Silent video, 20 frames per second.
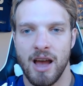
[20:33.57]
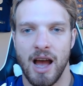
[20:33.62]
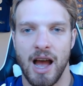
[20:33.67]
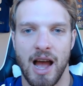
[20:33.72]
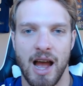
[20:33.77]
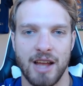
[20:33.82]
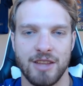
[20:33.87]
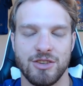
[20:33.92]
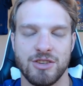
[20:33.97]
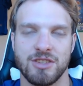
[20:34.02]

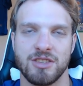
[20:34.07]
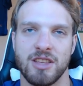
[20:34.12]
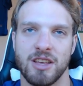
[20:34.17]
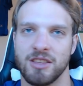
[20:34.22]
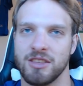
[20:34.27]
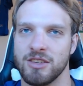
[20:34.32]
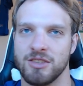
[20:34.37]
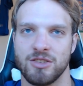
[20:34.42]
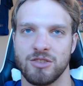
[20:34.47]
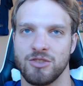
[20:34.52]
I just think
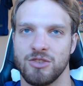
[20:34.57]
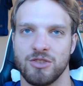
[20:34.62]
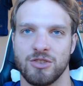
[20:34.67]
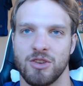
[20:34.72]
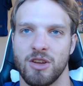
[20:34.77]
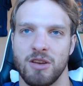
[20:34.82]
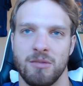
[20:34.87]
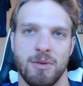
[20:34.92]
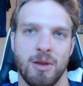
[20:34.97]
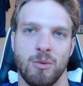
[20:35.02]
this is just
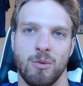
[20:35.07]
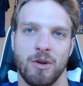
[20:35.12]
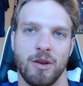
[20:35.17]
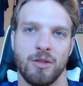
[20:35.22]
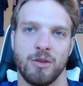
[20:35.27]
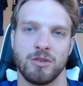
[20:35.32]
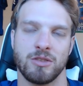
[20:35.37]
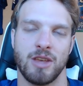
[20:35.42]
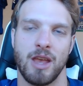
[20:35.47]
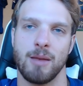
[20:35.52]
going to be one of
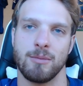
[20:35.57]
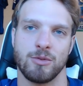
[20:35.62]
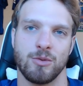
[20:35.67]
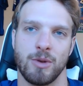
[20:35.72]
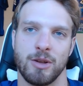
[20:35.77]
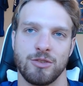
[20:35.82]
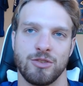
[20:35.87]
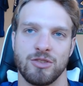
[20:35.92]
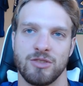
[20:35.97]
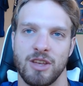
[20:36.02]
those games where
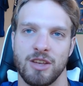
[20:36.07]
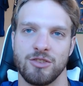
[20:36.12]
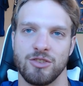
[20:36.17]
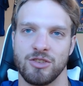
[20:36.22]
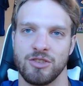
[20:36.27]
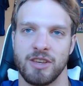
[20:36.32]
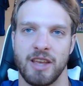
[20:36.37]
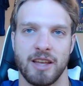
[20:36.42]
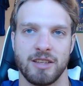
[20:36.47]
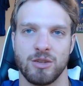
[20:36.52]
it
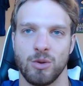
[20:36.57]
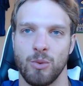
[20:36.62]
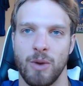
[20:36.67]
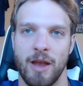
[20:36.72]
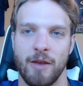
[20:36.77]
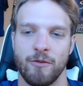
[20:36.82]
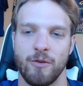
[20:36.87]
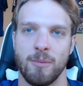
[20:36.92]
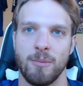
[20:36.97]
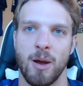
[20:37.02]
just gets
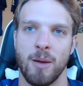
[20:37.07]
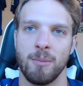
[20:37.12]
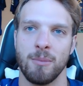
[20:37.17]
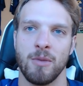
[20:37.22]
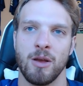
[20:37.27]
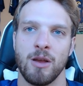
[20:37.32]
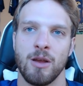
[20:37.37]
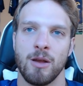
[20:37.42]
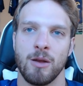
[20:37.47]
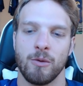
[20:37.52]
away from them,
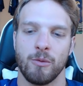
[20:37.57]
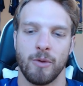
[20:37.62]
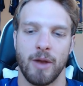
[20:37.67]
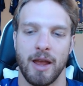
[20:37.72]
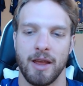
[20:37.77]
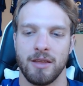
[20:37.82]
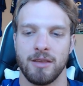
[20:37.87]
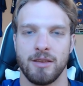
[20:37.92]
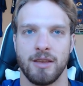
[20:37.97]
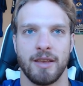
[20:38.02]

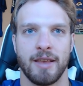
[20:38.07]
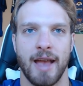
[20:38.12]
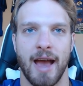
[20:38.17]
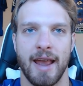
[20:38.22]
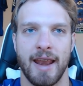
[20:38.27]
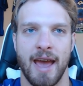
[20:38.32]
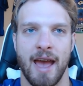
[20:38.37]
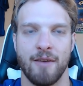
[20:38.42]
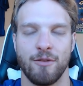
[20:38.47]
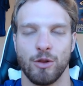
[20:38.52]
right? You got
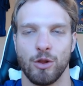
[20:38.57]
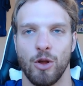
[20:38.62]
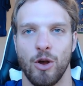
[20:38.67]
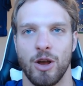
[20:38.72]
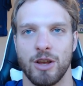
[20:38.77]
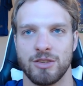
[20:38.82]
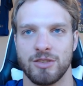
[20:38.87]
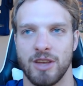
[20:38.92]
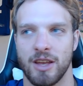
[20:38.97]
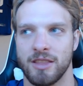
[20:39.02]
to have a
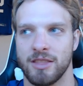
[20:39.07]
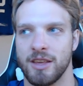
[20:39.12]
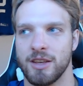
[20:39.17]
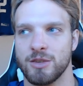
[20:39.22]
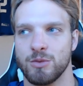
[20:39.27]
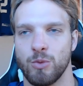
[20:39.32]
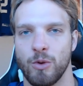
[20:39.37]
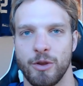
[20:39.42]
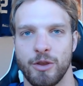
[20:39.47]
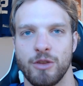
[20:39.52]
loss like
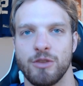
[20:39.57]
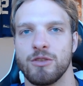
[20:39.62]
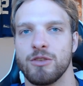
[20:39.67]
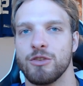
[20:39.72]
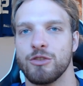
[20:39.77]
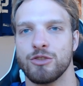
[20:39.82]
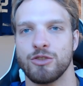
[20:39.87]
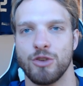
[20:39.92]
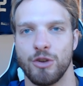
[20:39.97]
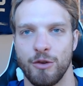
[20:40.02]
this where you
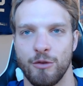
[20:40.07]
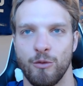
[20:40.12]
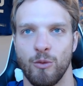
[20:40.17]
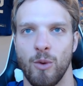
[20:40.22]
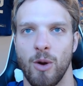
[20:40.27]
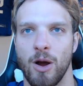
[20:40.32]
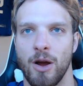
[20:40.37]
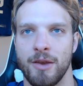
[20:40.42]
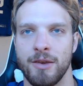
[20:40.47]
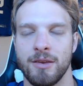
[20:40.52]
should have
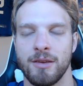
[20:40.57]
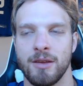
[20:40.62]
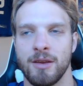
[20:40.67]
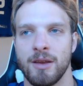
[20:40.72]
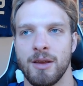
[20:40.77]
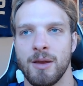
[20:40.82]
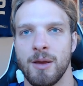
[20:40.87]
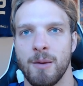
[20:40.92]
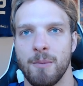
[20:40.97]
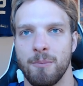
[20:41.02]
won,
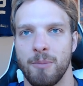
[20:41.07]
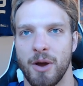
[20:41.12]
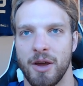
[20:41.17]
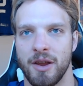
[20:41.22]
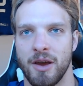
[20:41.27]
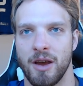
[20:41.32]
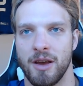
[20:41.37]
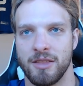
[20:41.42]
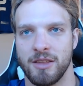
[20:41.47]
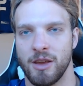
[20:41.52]

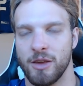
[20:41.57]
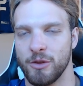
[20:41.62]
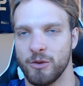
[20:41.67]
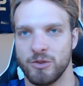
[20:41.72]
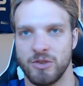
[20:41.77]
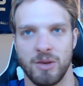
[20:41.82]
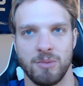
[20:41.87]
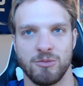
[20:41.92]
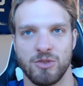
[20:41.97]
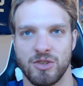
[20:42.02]
but the other
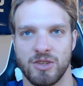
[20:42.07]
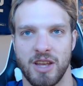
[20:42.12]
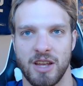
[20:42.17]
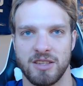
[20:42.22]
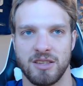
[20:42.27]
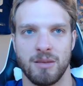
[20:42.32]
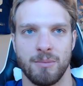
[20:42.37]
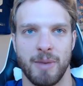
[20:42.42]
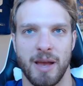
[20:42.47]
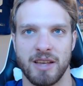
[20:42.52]
team just
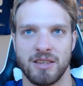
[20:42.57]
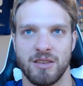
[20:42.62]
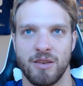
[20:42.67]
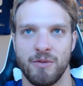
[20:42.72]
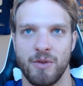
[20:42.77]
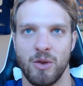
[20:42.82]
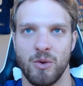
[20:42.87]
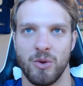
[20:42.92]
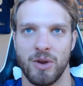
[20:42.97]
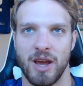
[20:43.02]
gets the best of
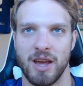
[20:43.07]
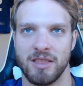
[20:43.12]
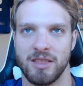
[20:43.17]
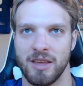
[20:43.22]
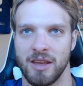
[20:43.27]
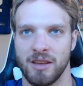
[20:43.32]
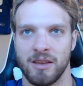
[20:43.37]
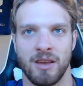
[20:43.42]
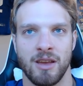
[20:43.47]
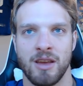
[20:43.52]
you. And I
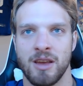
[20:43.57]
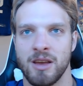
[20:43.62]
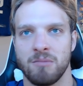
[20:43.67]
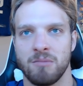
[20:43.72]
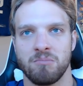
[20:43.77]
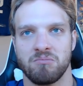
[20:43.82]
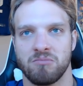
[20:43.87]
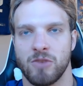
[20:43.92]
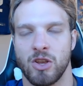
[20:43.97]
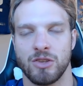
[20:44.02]
think
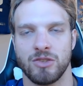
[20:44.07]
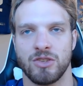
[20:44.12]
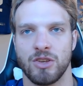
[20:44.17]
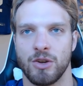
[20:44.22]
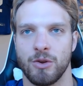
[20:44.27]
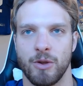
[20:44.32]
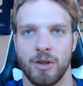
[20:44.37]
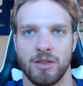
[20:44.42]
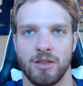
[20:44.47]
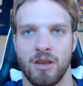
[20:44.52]

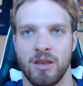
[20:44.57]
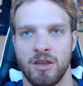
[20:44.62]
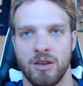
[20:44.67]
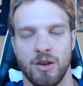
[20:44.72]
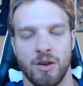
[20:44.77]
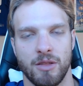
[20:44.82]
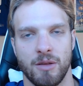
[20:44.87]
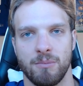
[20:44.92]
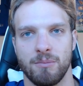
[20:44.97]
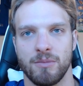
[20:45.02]
considering
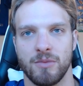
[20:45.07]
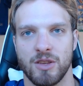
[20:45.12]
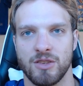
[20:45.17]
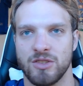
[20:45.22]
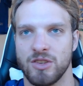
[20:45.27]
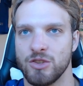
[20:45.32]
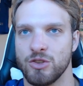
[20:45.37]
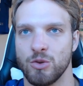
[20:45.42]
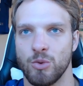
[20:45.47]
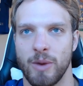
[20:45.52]
that the
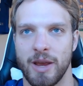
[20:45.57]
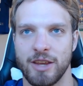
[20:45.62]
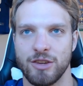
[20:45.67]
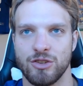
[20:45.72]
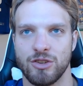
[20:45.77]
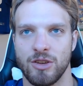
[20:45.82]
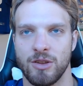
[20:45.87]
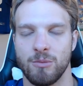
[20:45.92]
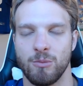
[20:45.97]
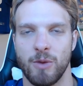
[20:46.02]

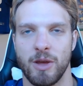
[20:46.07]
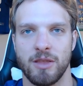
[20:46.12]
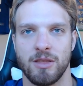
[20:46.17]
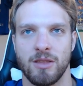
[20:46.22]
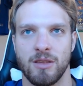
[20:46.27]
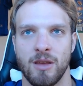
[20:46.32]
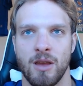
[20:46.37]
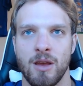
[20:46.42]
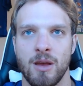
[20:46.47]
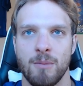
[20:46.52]
situation with
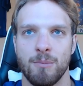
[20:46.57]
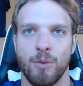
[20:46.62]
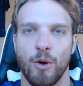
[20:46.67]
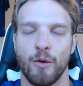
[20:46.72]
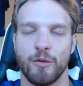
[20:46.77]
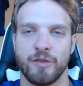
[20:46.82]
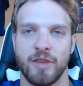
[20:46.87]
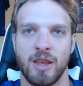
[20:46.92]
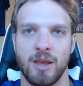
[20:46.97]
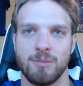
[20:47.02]

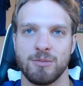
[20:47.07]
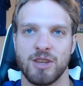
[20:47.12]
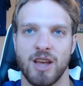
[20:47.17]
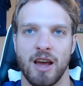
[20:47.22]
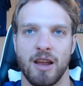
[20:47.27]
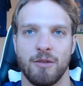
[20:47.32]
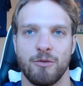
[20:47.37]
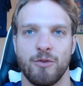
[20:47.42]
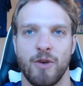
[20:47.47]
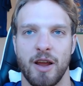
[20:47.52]
both teams
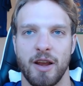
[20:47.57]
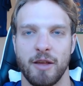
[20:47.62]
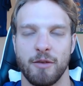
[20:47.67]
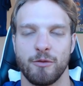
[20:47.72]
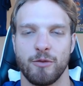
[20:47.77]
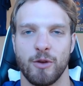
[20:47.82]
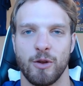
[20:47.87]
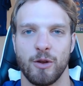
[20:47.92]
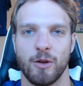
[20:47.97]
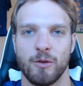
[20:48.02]
kind of fighting
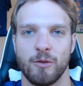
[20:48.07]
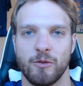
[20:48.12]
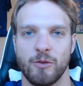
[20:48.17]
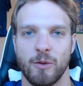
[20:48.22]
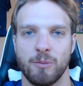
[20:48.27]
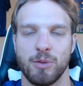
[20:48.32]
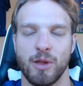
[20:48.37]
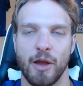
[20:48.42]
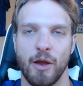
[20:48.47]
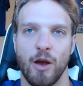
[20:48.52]
for
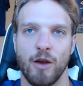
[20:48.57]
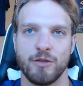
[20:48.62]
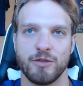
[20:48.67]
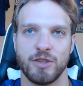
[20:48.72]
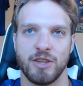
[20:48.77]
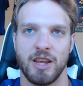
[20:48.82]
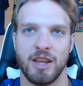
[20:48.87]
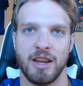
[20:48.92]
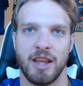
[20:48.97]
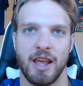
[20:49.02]
playoff
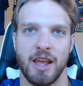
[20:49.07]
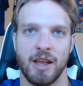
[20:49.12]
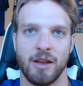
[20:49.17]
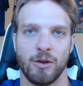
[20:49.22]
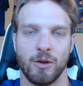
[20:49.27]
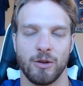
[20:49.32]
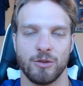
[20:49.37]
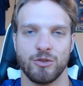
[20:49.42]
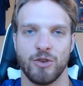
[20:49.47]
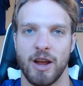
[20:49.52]
seeding
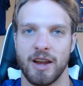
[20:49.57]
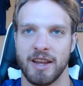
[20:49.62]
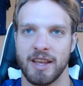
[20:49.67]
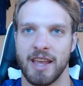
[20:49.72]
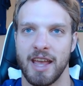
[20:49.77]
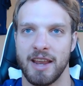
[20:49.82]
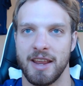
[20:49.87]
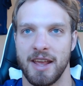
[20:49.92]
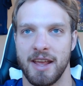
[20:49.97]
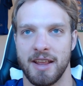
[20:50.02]
or trying to
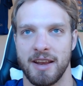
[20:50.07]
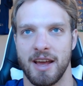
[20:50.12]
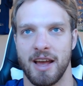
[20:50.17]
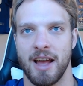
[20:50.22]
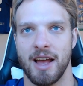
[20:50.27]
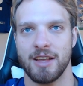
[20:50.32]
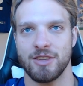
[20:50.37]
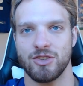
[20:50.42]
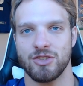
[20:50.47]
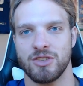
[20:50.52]
get in,
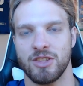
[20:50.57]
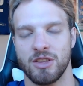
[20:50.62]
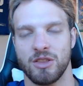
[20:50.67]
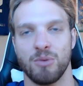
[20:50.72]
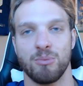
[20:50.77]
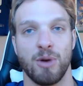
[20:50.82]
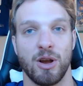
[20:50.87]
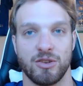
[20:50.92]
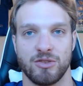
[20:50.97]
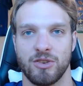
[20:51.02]
I just think the
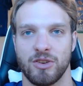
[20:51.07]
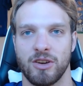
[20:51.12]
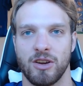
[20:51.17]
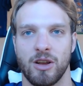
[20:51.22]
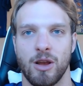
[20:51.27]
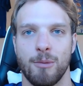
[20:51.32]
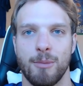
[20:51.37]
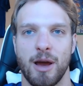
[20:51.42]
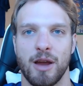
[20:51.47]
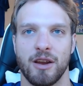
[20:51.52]
Bucks are going to
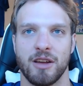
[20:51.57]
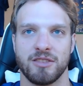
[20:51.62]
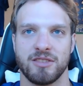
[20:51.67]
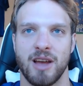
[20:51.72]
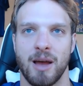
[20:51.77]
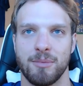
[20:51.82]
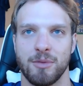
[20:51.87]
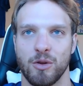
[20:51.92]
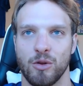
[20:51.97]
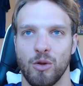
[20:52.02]
come out on
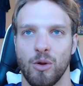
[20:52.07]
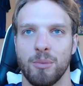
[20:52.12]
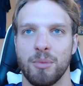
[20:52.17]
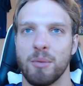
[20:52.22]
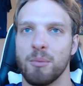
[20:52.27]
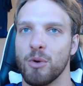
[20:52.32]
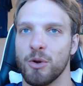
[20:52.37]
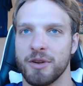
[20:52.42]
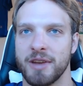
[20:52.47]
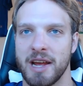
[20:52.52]
top. They're a little bit
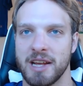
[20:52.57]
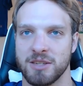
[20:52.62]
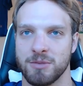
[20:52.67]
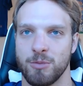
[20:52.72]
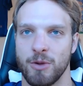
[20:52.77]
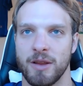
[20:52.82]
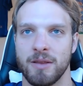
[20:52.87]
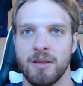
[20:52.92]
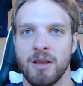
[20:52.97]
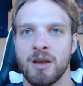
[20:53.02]
more
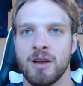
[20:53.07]
desperate.